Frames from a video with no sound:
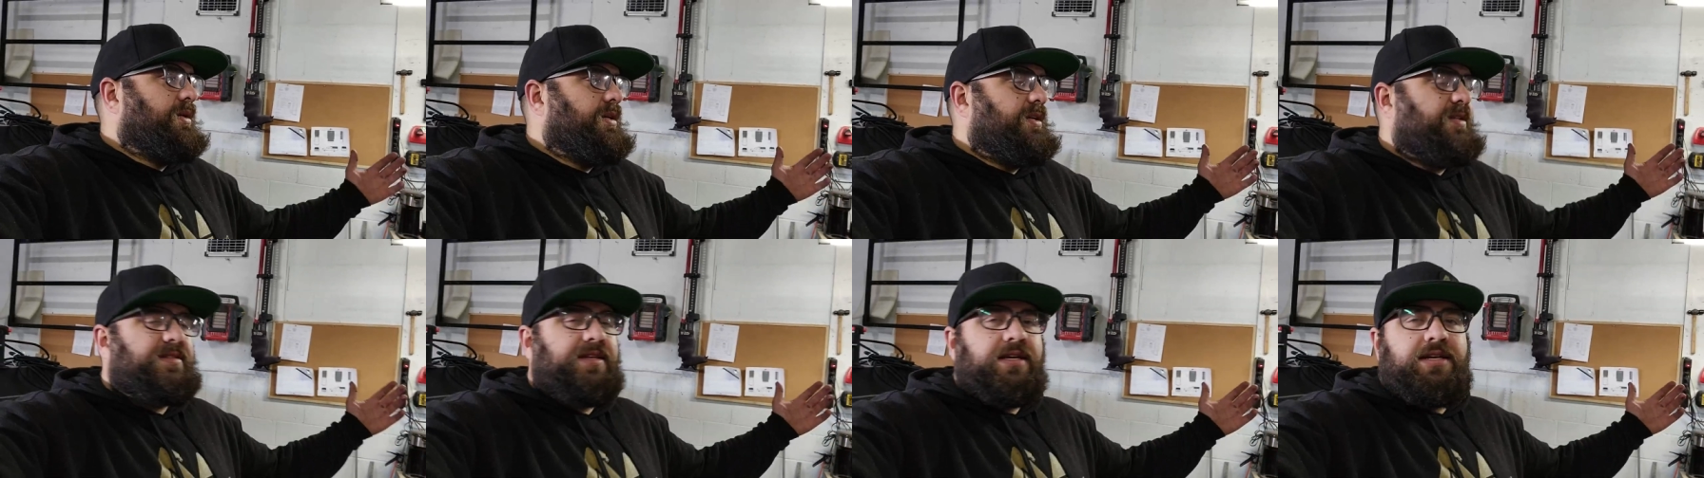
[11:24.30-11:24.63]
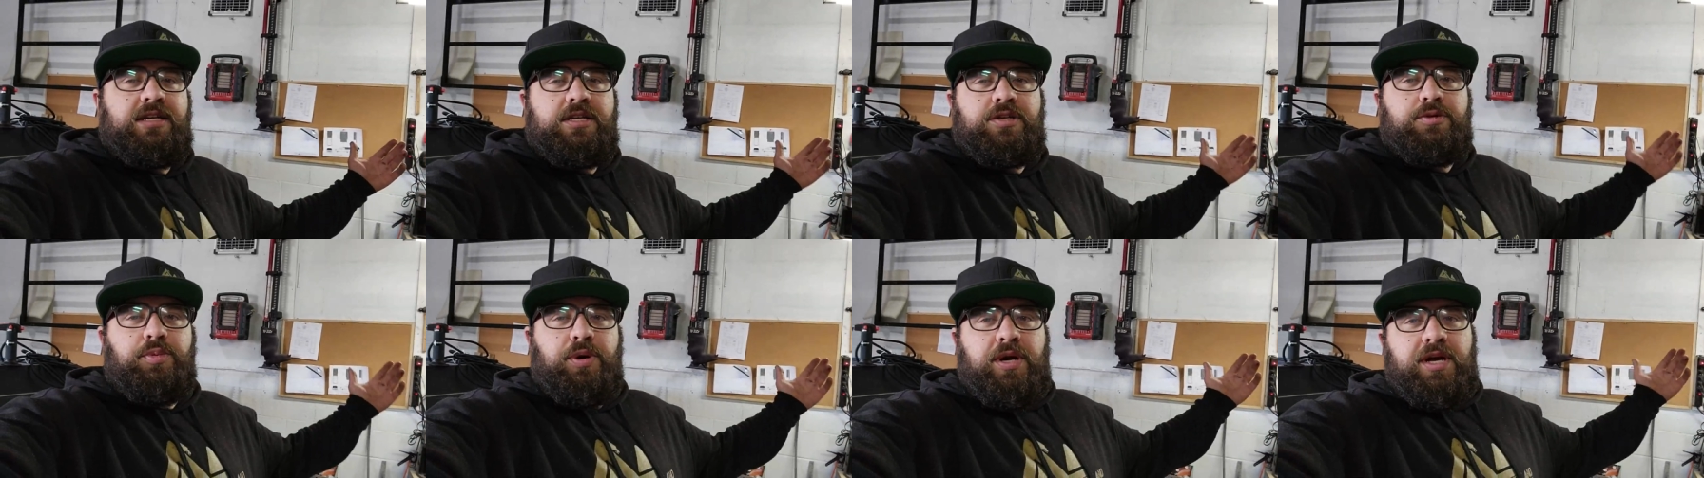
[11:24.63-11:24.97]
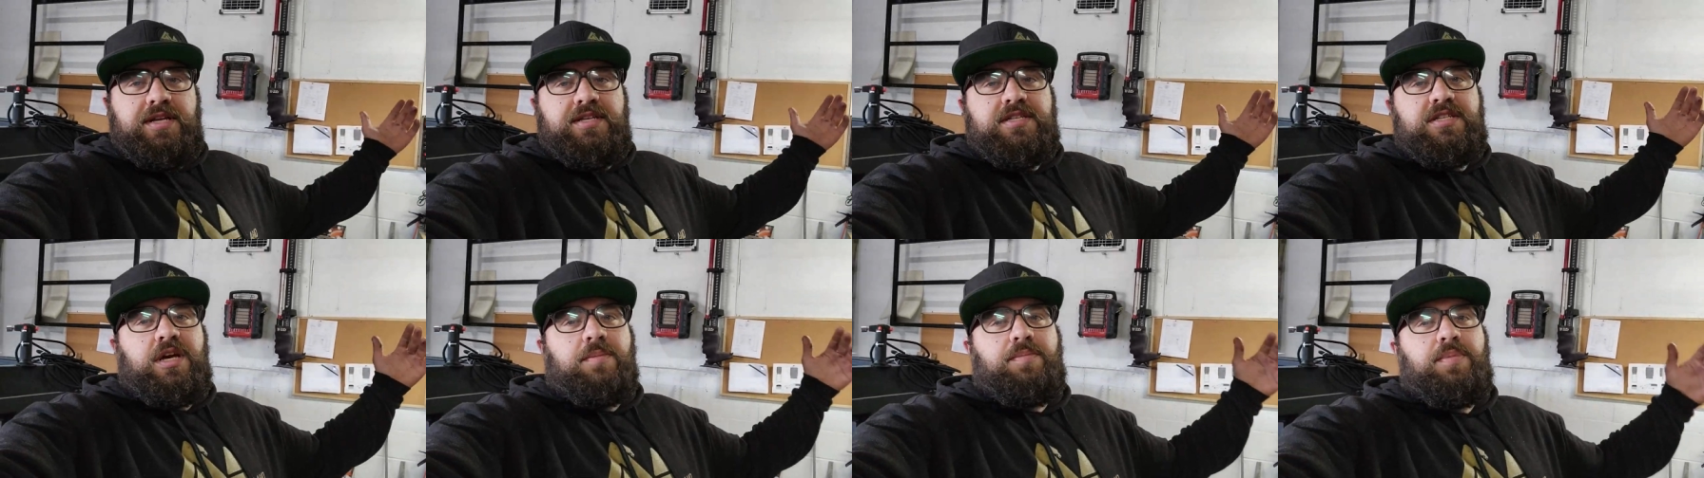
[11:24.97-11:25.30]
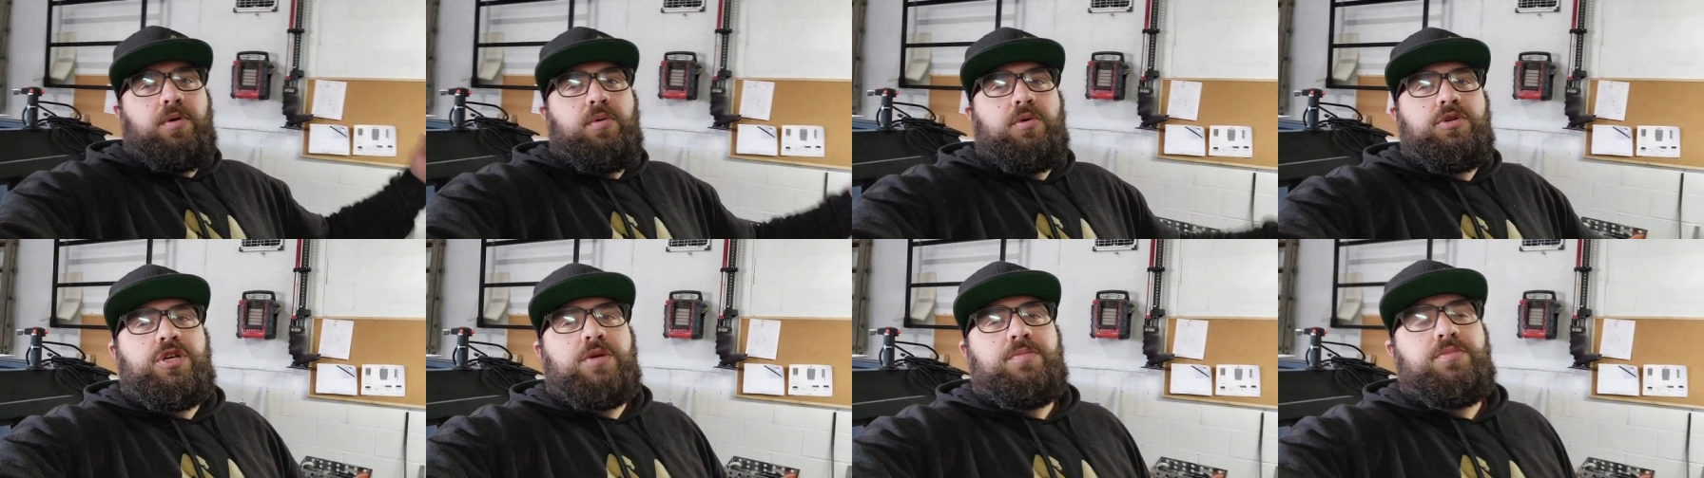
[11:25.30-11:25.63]
he said he's bringing supper,
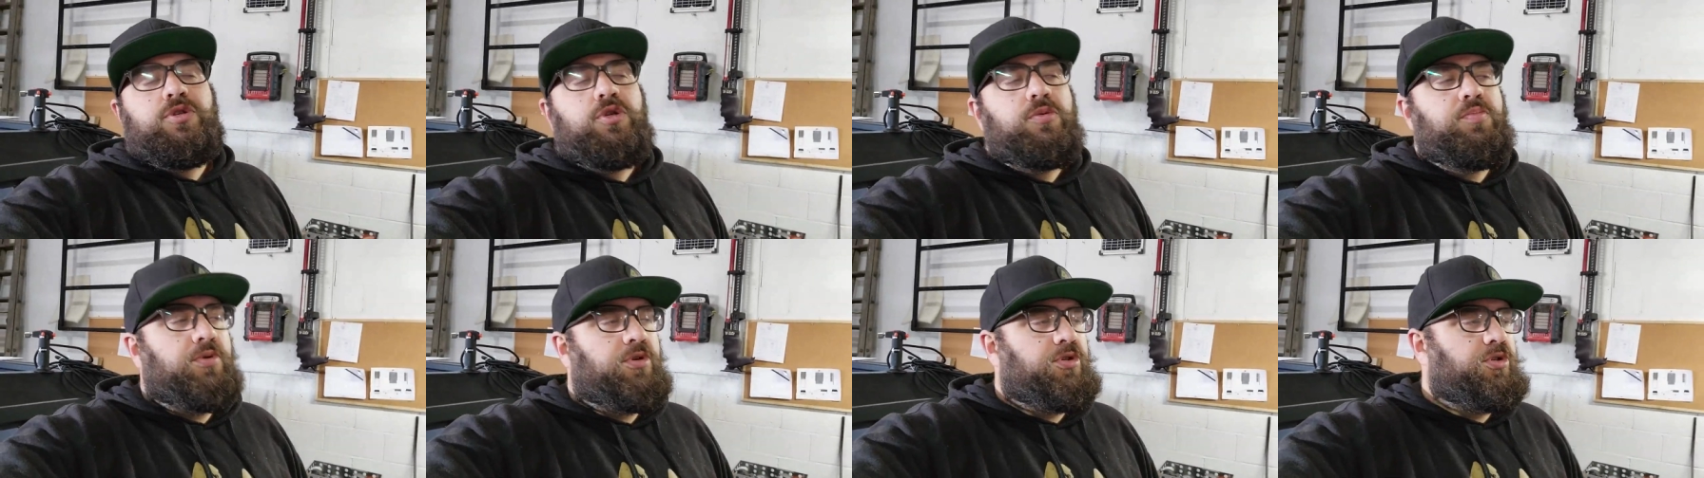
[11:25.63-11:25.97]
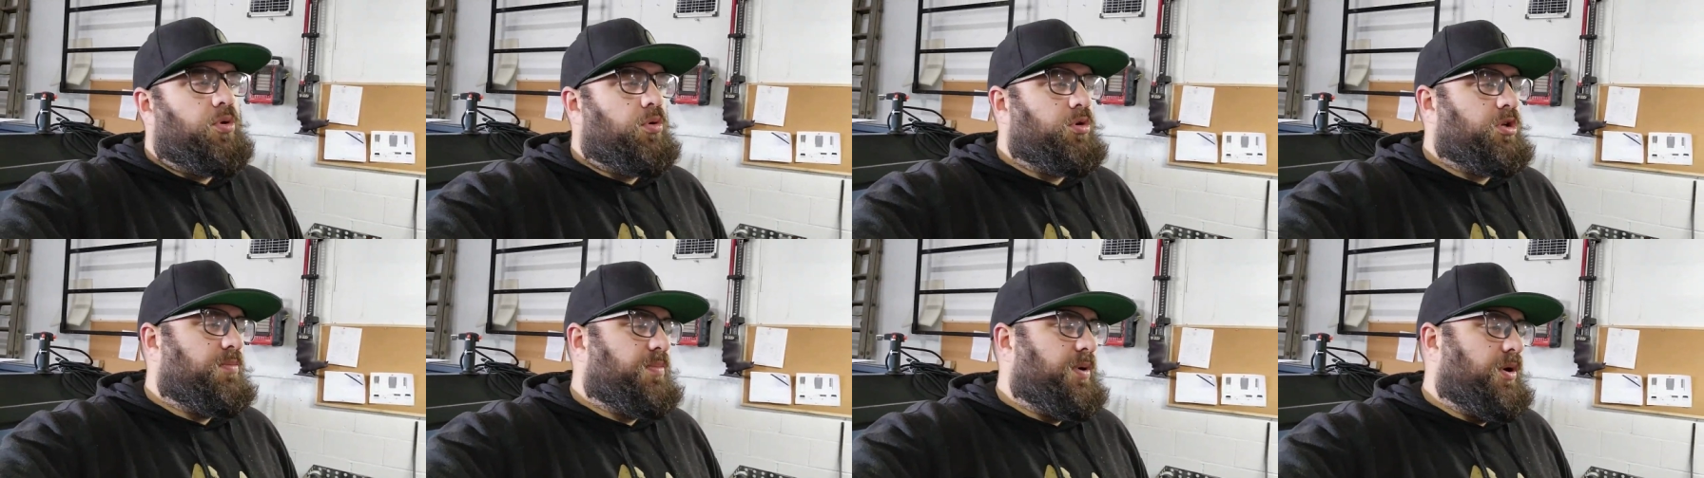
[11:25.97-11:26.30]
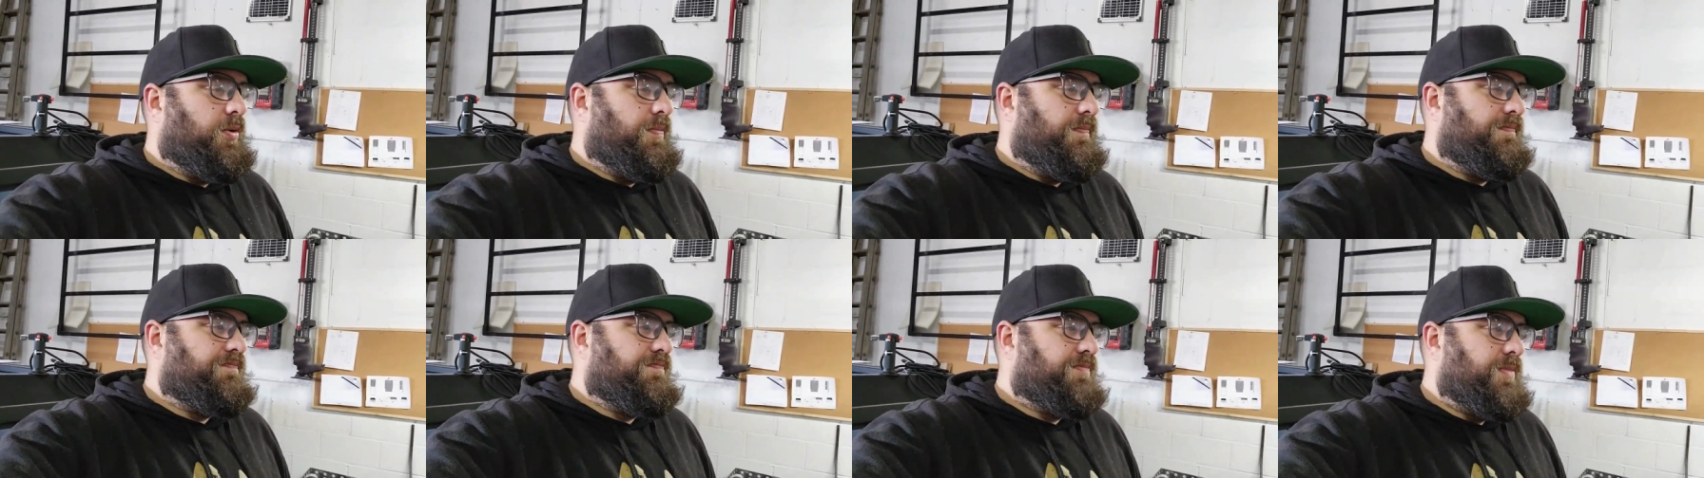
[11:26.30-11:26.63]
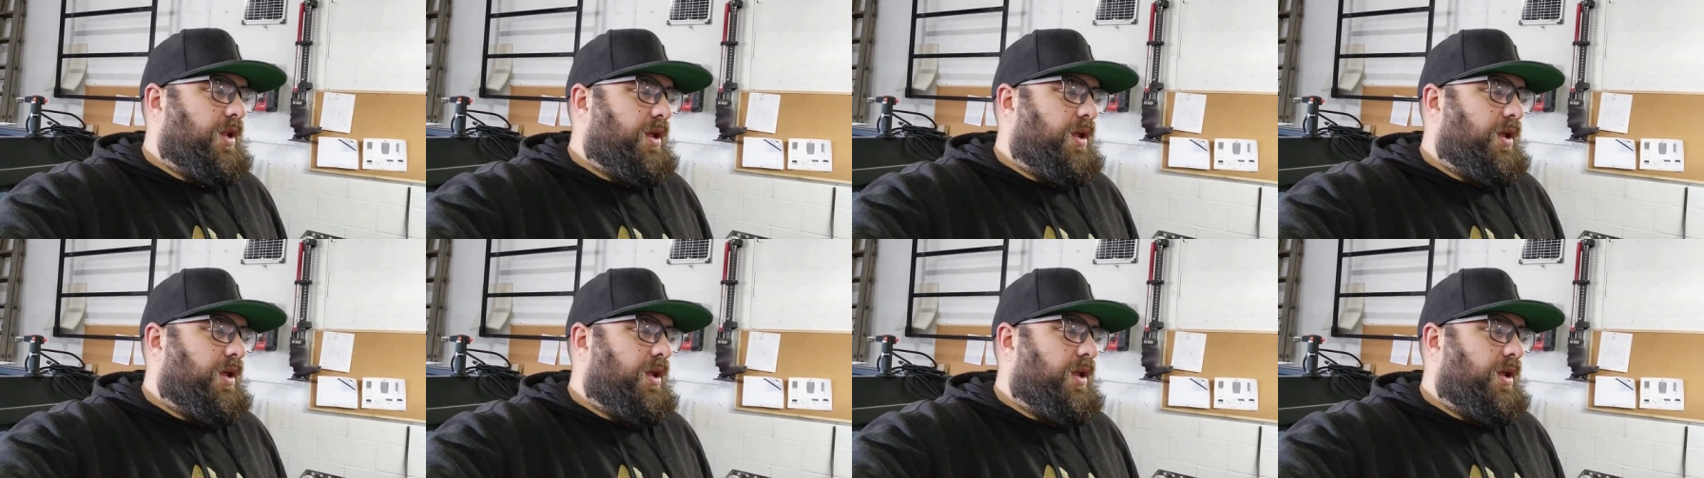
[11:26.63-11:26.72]
which I'm super stoked about.